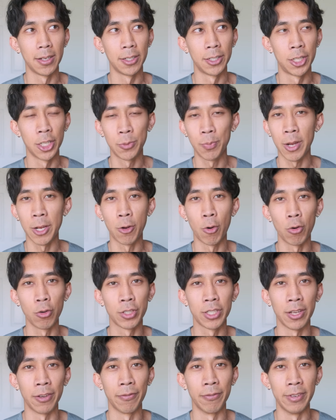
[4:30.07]
just by
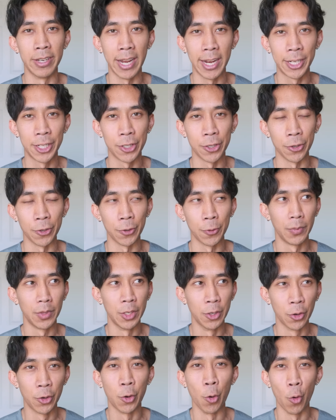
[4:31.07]
course of nature,
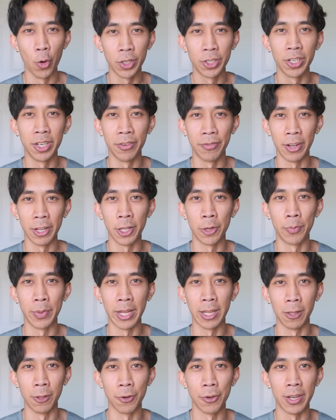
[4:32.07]
you're going to develop a
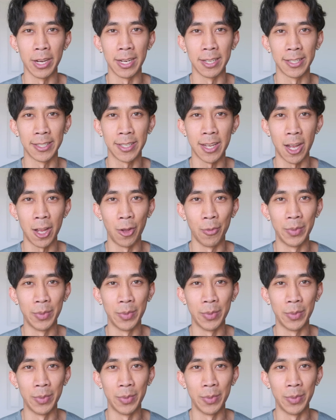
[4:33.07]
look and a style,